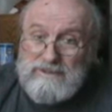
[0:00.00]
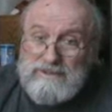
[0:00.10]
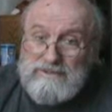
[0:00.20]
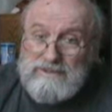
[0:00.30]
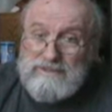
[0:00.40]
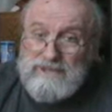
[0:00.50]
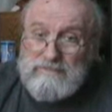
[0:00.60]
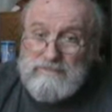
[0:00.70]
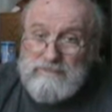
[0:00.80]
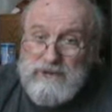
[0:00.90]
Is there
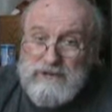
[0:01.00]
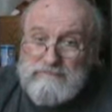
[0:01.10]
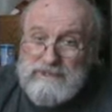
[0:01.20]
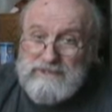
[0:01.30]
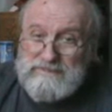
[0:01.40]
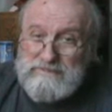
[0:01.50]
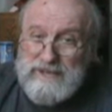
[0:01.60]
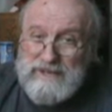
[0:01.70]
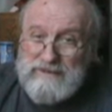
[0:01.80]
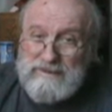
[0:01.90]
something about them that's
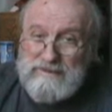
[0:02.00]
better?